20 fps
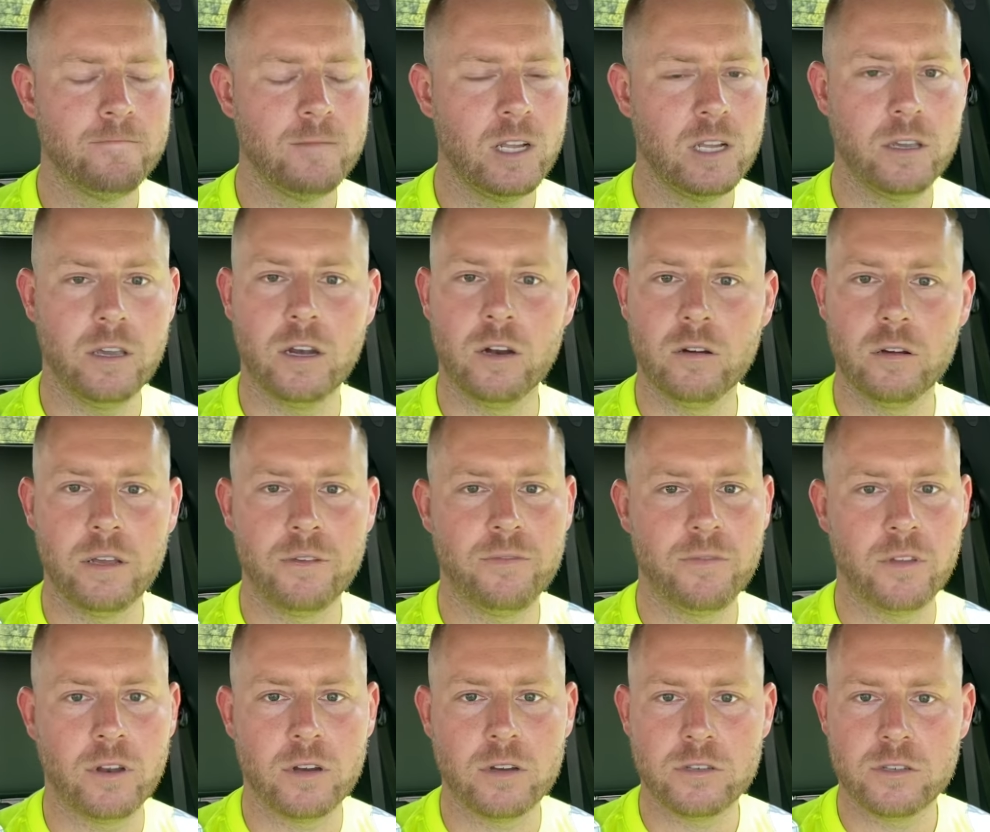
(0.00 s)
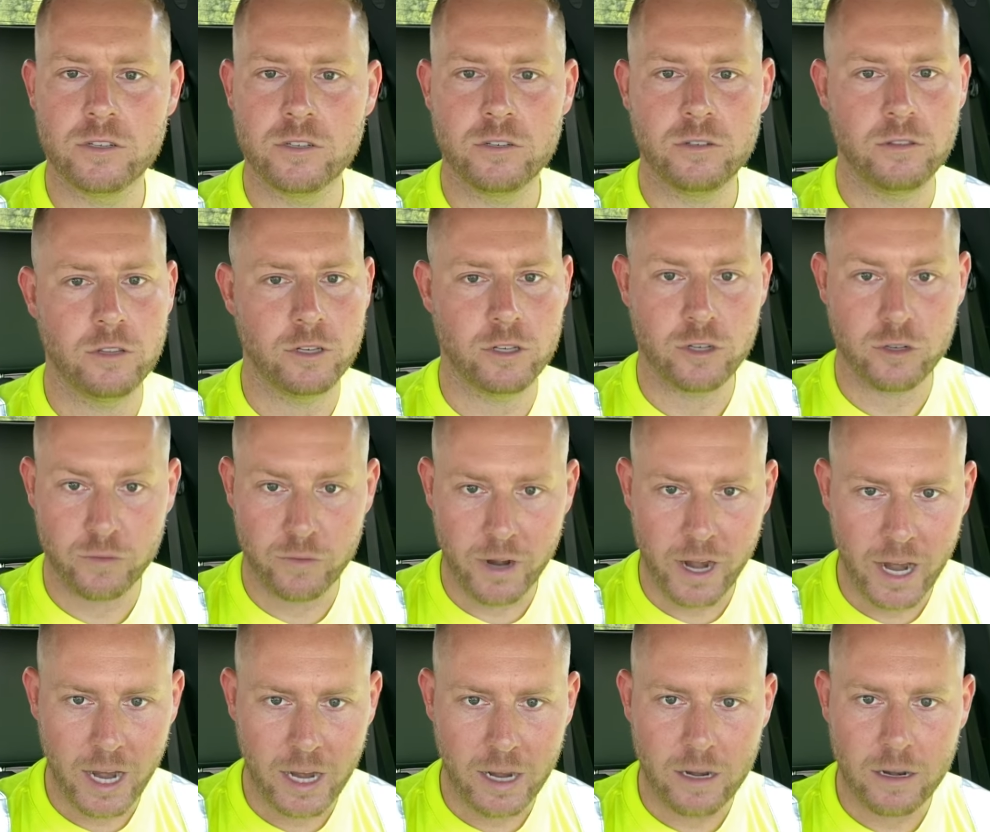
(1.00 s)
You know, if there's the
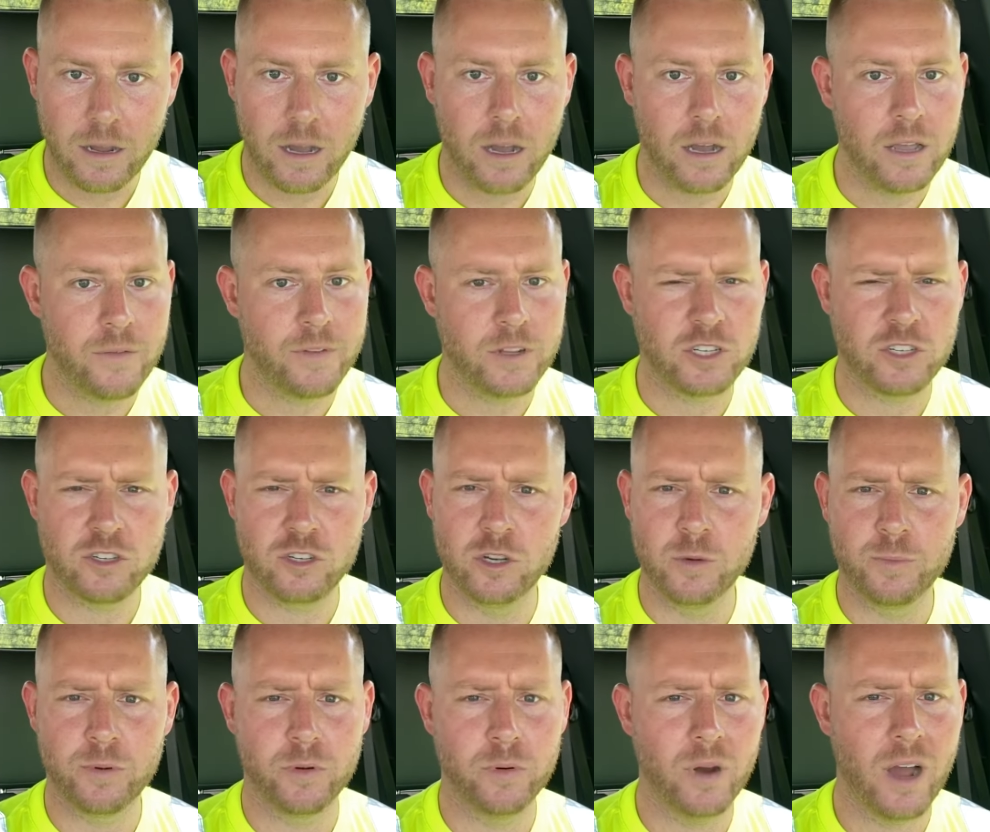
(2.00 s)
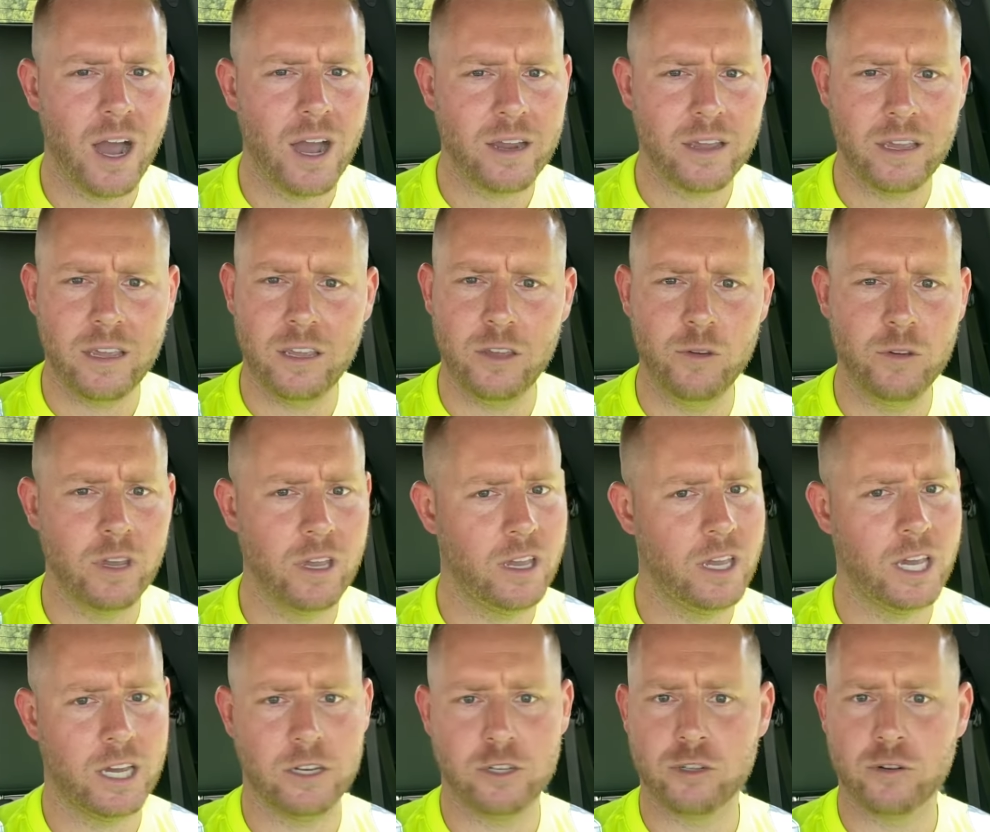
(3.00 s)
terrain, if it's super rocky, you can
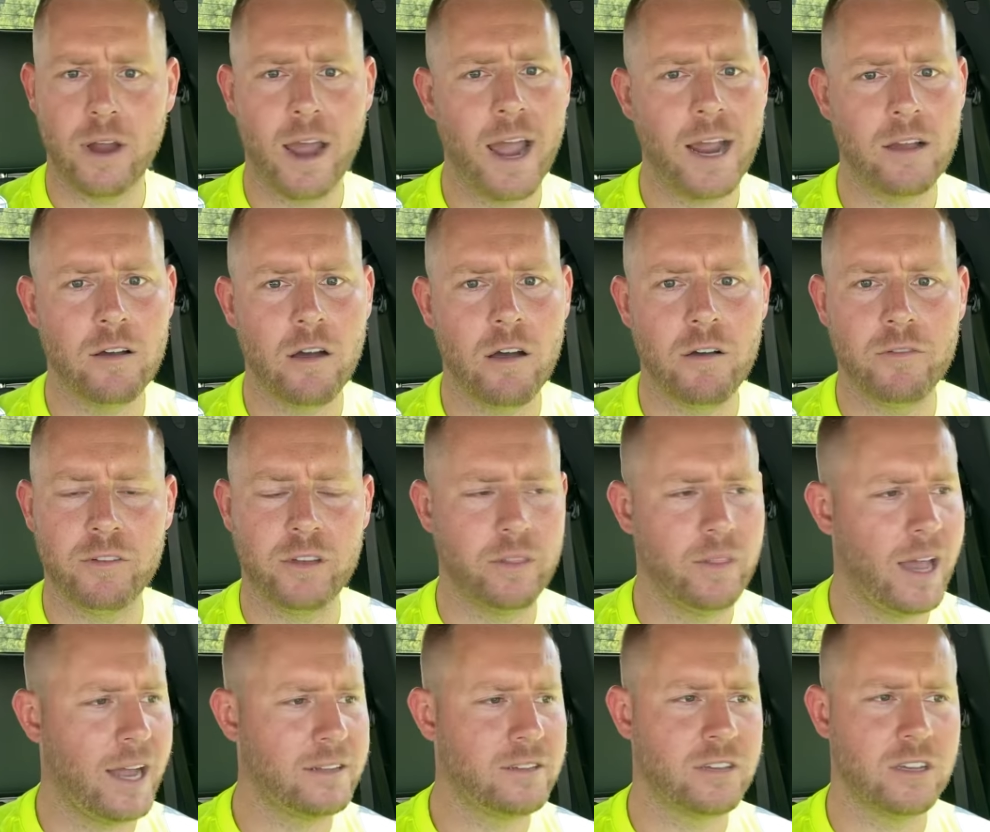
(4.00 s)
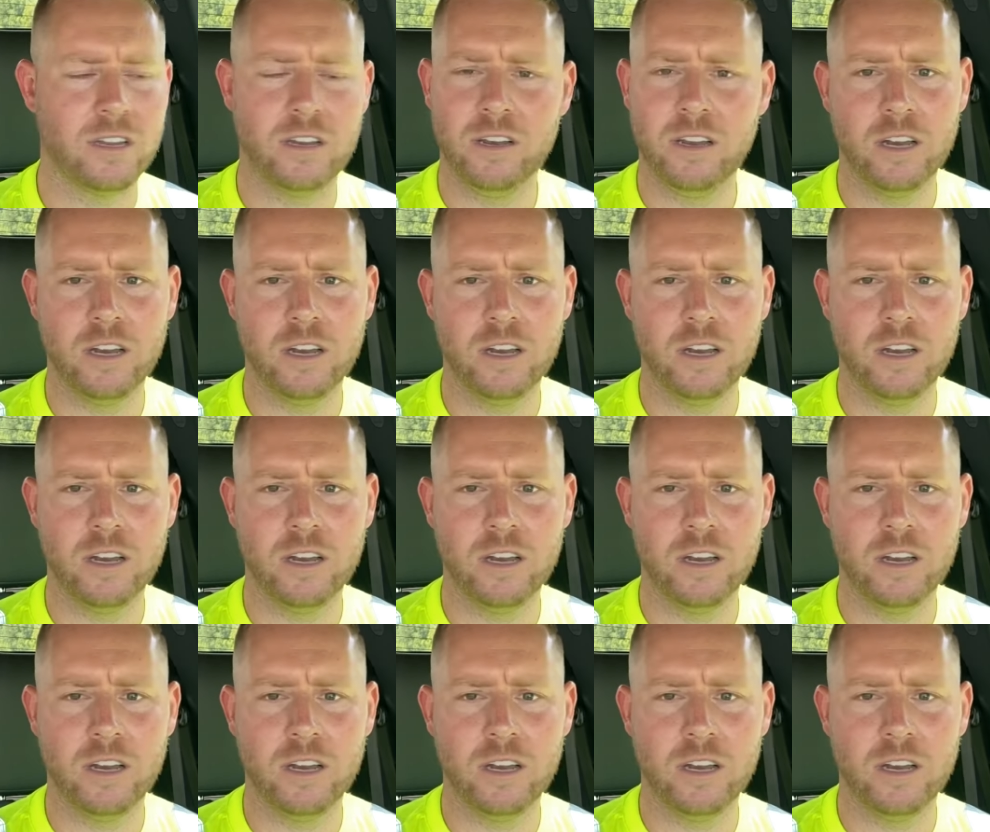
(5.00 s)
kick a track off, and that's good.